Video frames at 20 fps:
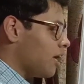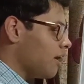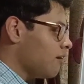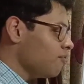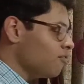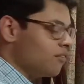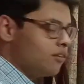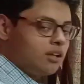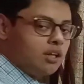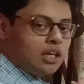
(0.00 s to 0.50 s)
if
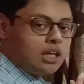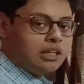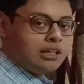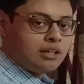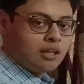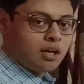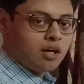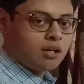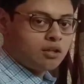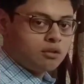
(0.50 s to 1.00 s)
in
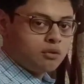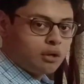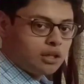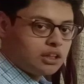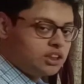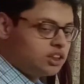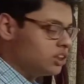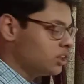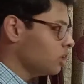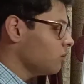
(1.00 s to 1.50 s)
your
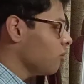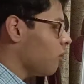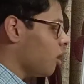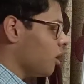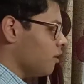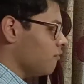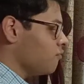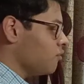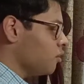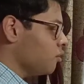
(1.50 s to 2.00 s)
question or
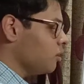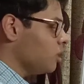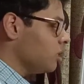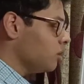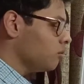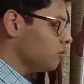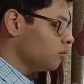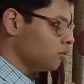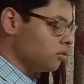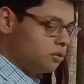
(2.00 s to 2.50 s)
if you
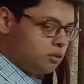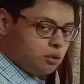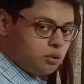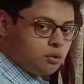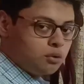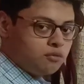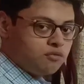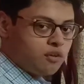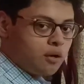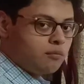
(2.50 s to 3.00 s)
need to
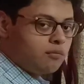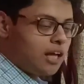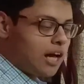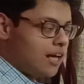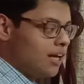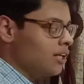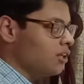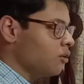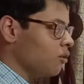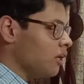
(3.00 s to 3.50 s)
do from
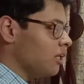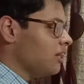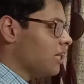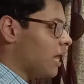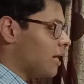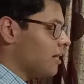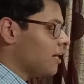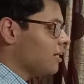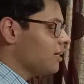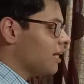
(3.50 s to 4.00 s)
direct to
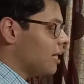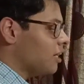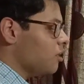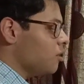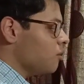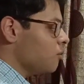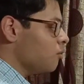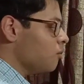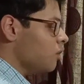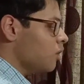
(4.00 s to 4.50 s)
indirect, then
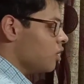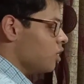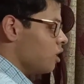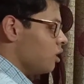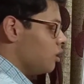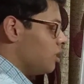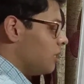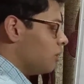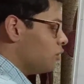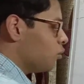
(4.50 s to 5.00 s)
you
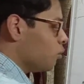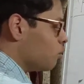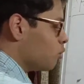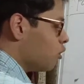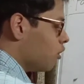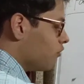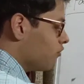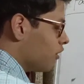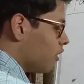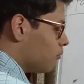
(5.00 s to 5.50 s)
need to
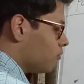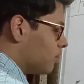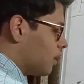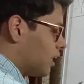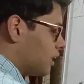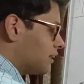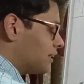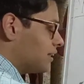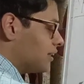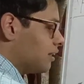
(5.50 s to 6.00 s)
go from
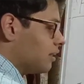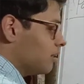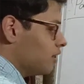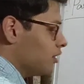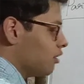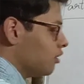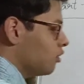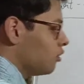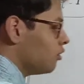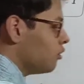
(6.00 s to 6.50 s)
this
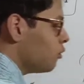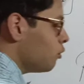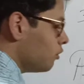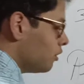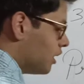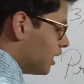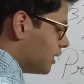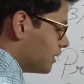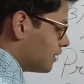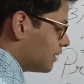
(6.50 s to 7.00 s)
to
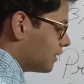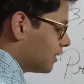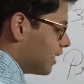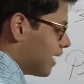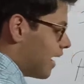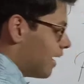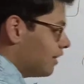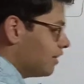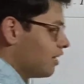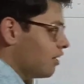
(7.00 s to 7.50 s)
this.
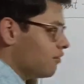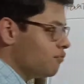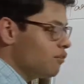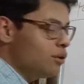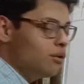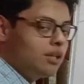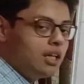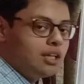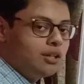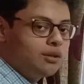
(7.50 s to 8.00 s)
And if
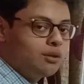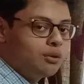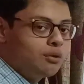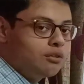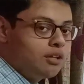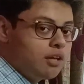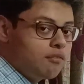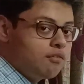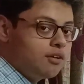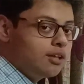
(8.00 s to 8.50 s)
you need to
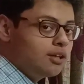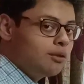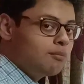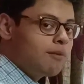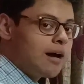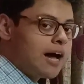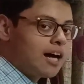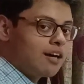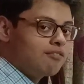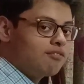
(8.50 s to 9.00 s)
revert
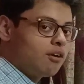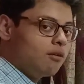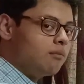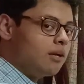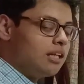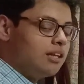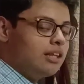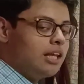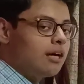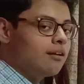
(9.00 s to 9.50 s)
back from
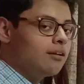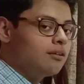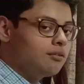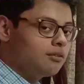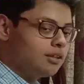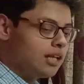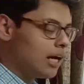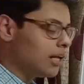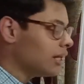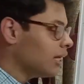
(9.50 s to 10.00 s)
indirect to
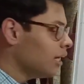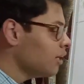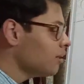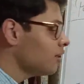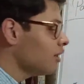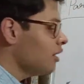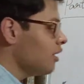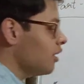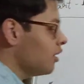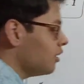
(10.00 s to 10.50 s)
direct,
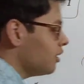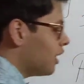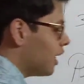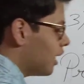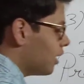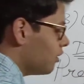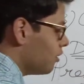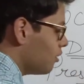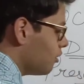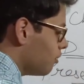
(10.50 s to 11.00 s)

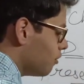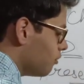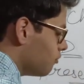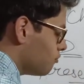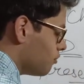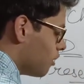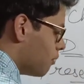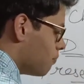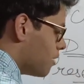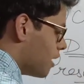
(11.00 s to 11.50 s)
then
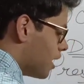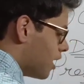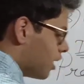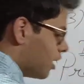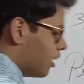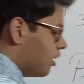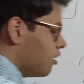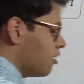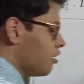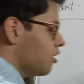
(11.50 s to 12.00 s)
from
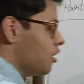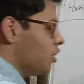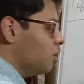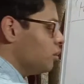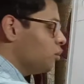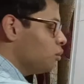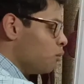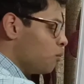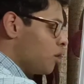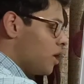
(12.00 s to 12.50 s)
here
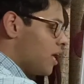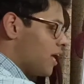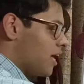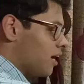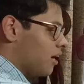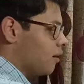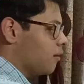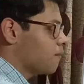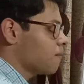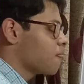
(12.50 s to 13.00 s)
to here.